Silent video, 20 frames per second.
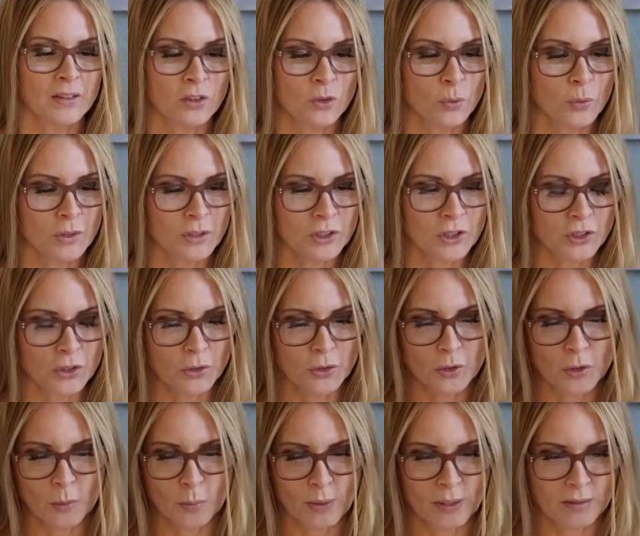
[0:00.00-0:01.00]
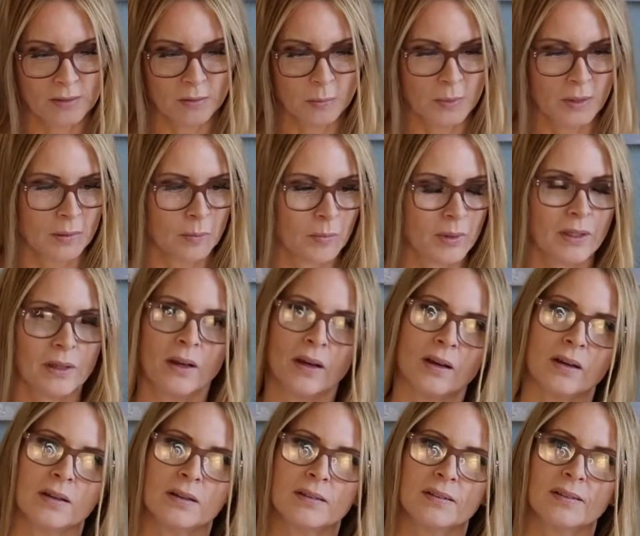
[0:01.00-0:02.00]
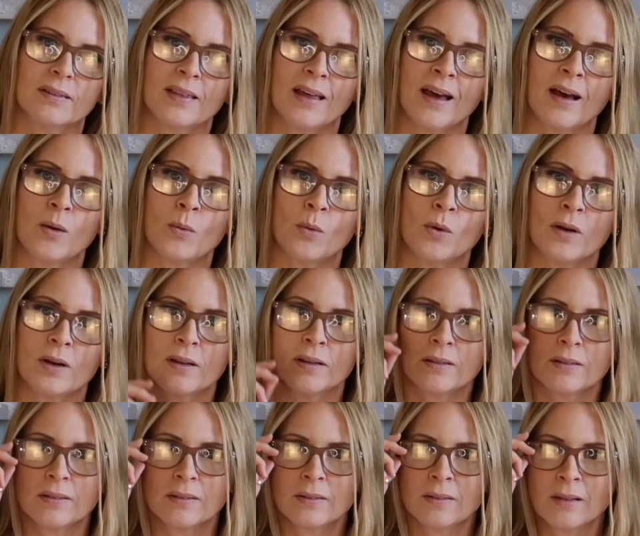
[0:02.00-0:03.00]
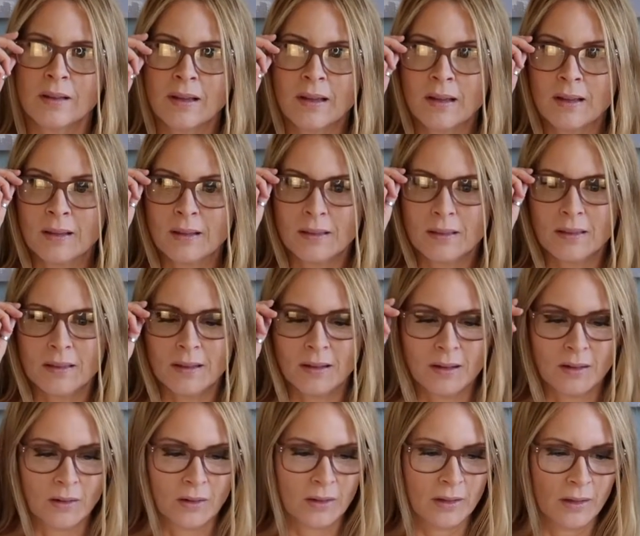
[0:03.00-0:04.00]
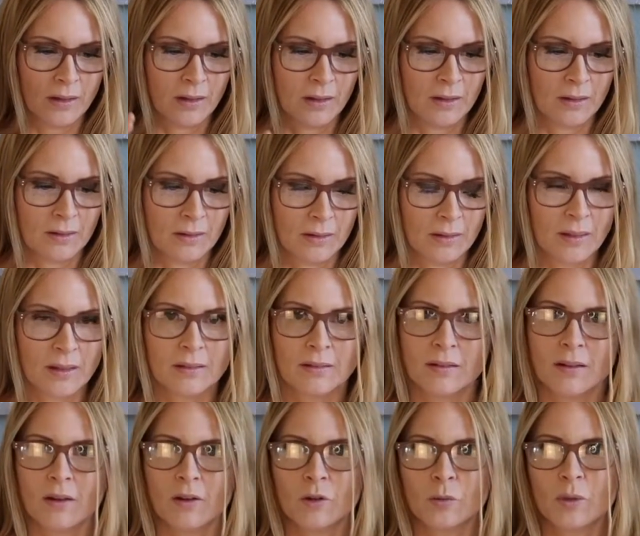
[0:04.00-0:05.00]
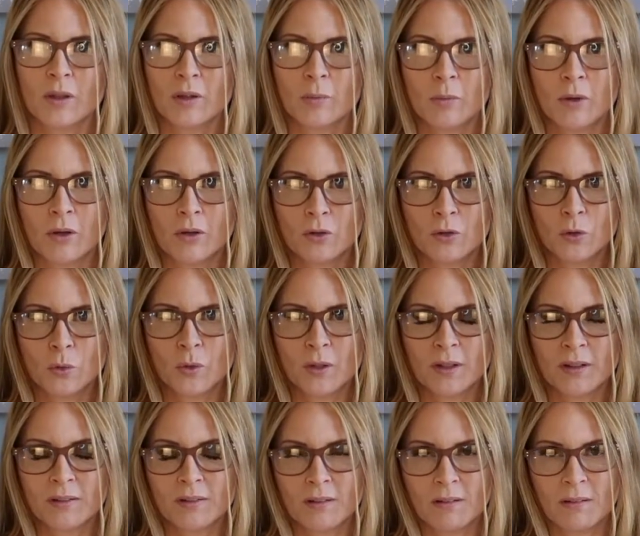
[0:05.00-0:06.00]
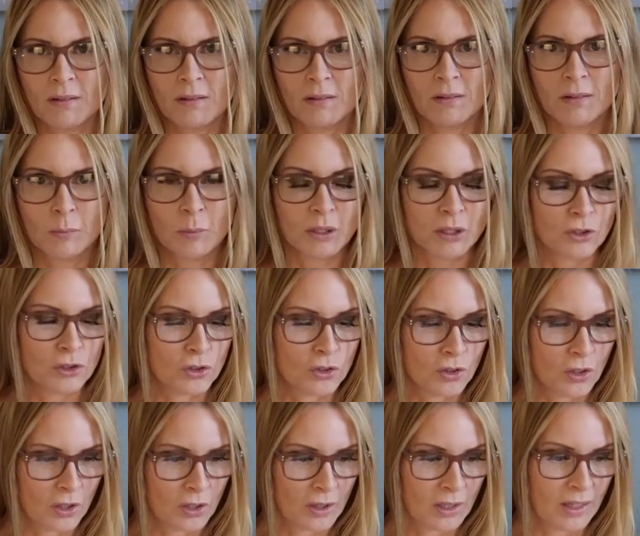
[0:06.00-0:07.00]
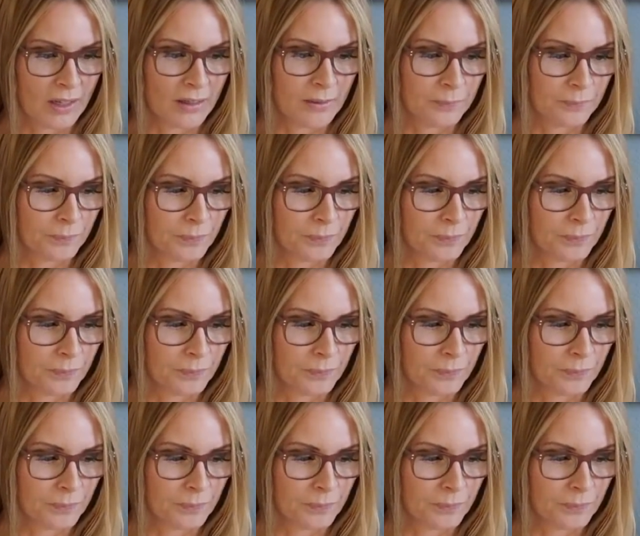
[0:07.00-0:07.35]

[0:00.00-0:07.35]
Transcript: do want to show you the basement because that was the area that scared me the most when I saw the pictures online.